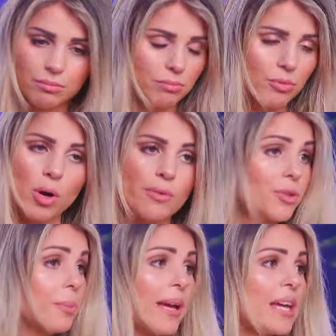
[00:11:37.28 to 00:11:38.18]
Not off the top
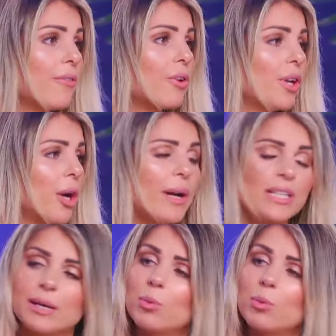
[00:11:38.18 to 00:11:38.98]
of my head, I've got no idea.